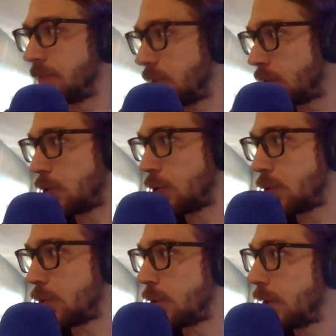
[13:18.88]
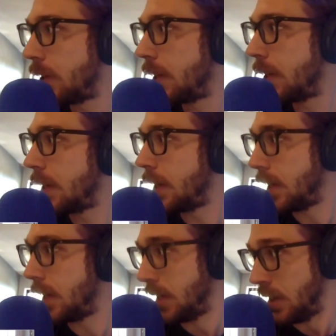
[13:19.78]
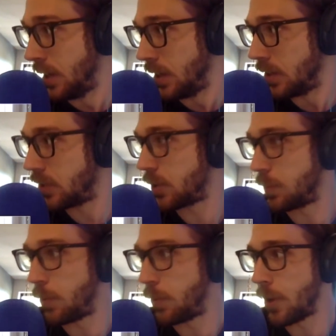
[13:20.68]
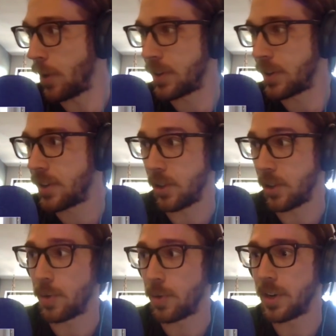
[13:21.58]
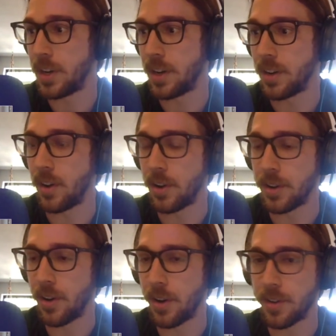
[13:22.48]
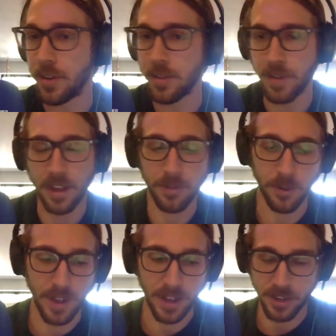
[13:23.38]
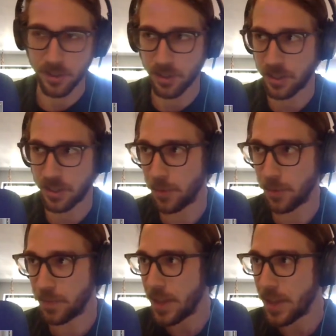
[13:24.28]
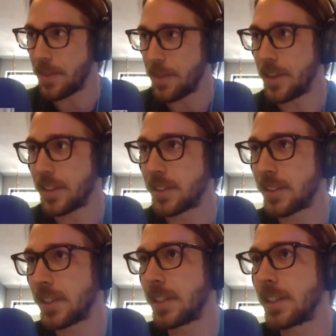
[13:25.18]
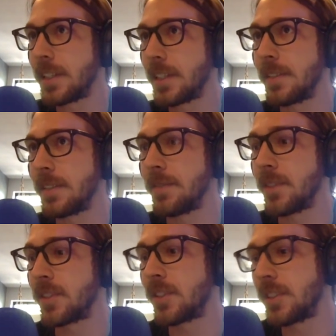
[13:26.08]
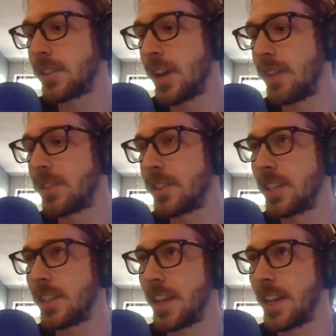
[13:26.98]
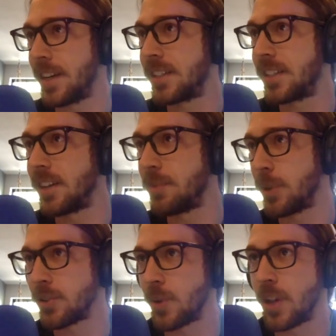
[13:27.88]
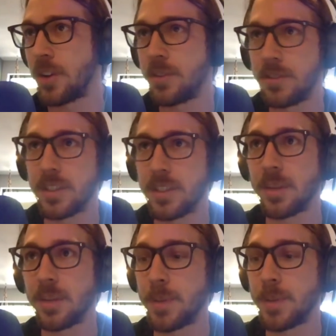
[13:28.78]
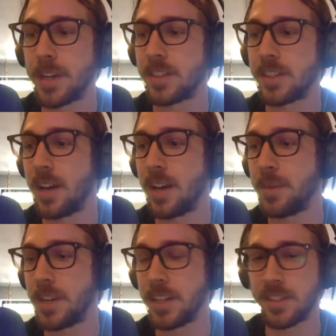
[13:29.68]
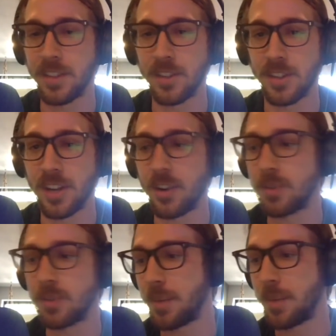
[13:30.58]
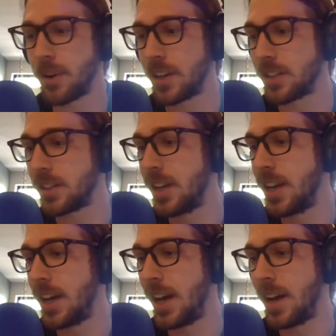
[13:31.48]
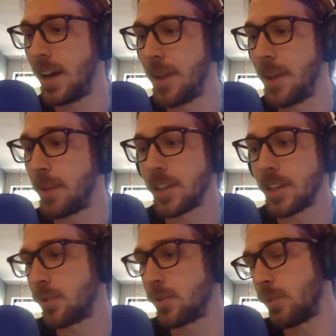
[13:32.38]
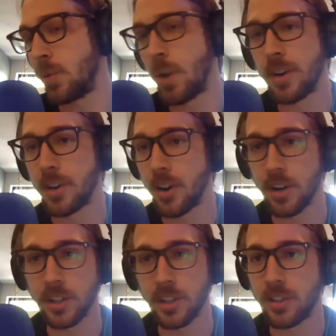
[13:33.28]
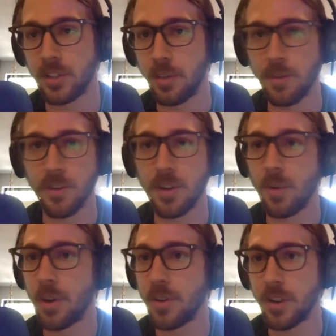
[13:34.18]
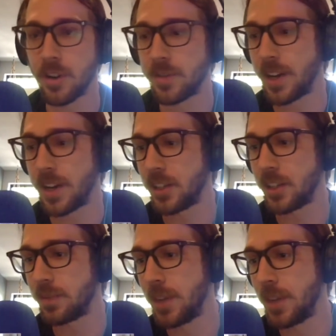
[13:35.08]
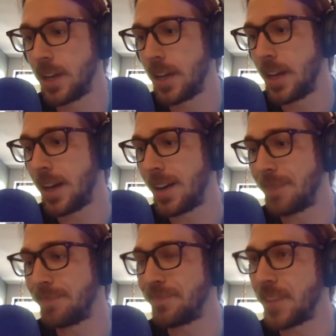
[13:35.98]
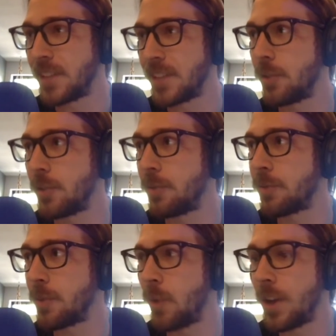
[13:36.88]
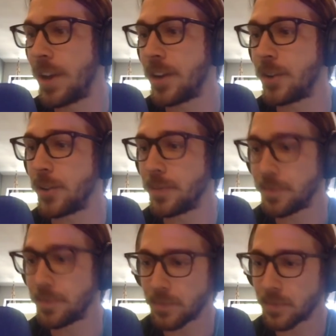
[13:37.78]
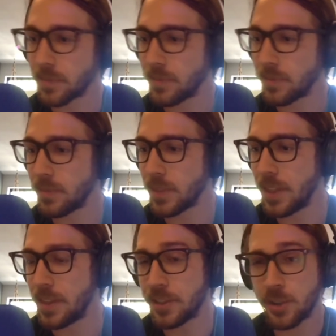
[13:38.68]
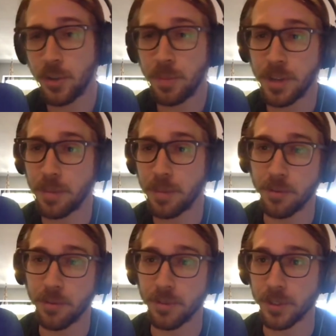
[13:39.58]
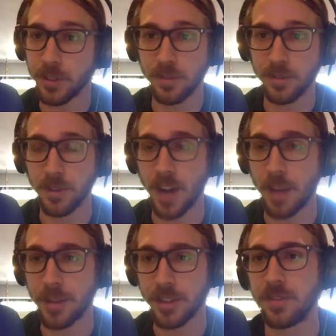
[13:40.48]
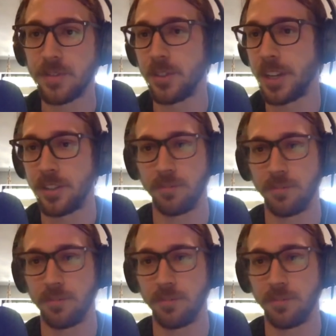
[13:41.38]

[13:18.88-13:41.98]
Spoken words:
to support liquidity for the validators on ETH2. This is obviously like a tough pill to swallow in some respects because there's an unknown time horizon, and because we want to encourage the community, want to encourage validation. And so from one angle, this could be a boon for hobbyists, for like